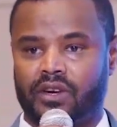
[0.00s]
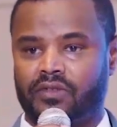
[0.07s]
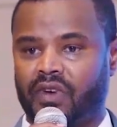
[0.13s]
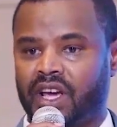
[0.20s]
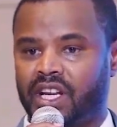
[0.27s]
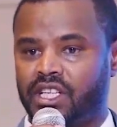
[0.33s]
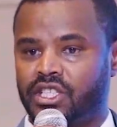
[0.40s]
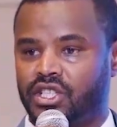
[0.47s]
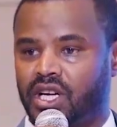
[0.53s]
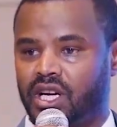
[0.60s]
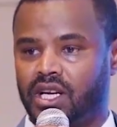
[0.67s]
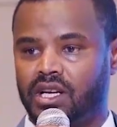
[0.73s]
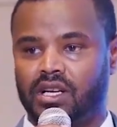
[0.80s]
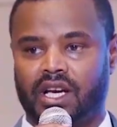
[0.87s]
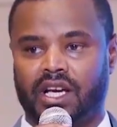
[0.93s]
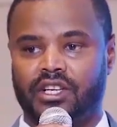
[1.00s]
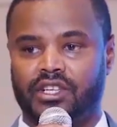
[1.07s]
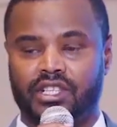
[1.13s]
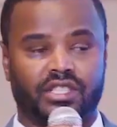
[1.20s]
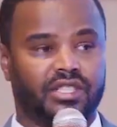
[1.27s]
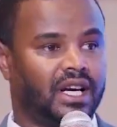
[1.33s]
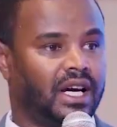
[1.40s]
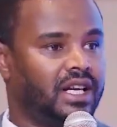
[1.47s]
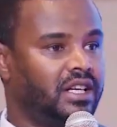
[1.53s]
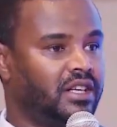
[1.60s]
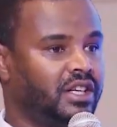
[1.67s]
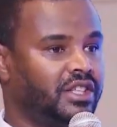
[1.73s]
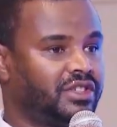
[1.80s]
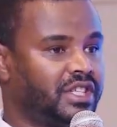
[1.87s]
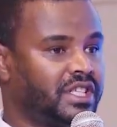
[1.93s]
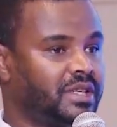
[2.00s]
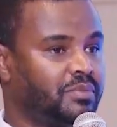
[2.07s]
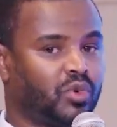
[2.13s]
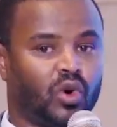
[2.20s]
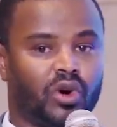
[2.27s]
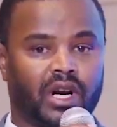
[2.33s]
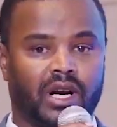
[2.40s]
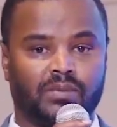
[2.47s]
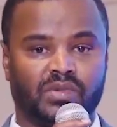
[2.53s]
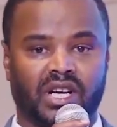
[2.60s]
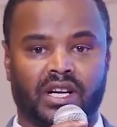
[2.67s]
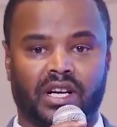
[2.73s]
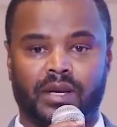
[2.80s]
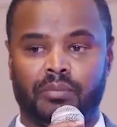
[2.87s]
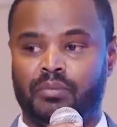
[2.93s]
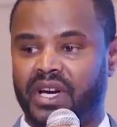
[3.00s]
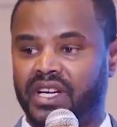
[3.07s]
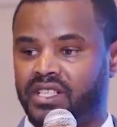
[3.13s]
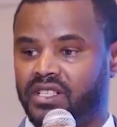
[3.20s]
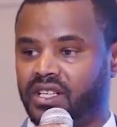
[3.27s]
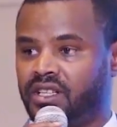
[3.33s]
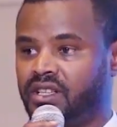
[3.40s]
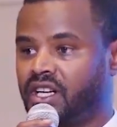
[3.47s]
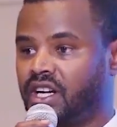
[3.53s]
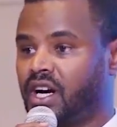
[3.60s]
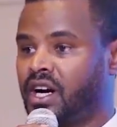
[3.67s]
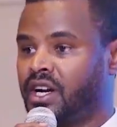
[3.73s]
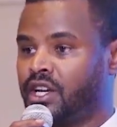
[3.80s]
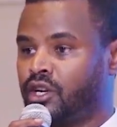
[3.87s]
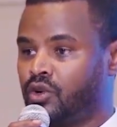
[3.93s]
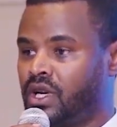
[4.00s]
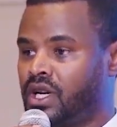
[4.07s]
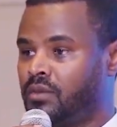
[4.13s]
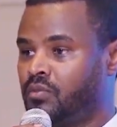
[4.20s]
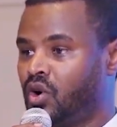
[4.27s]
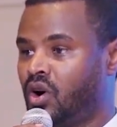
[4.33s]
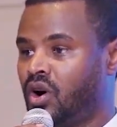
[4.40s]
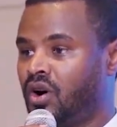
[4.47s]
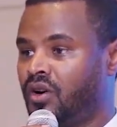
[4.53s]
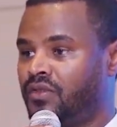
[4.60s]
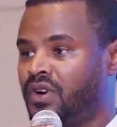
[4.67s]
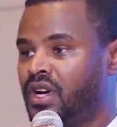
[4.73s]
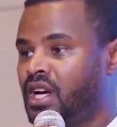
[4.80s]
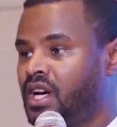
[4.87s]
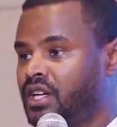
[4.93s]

financial and digital literacy programs are embedded in the curriculum of